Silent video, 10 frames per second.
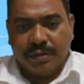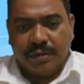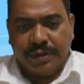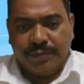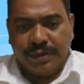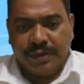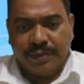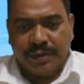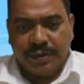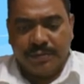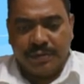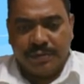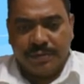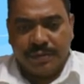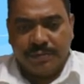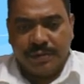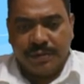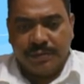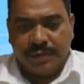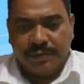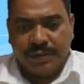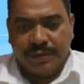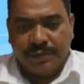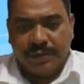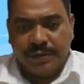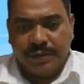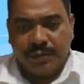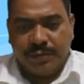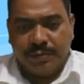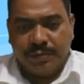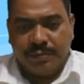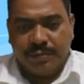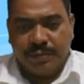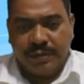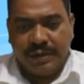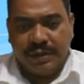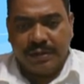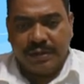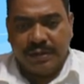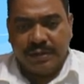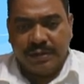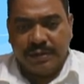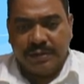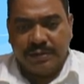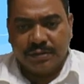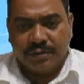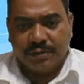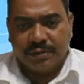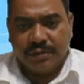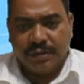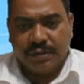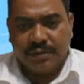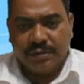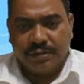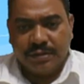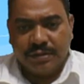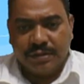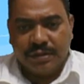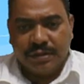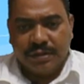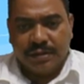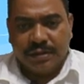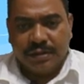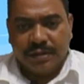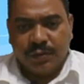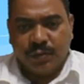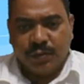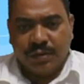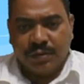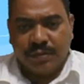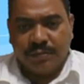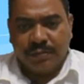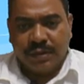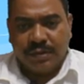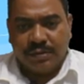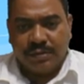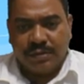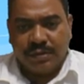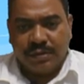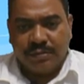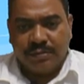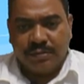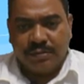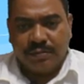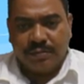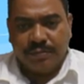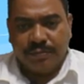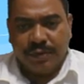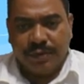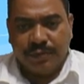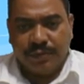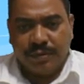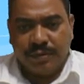temporary variables, some temporary variable T1, T2, T3, that is A1 minus Q B1,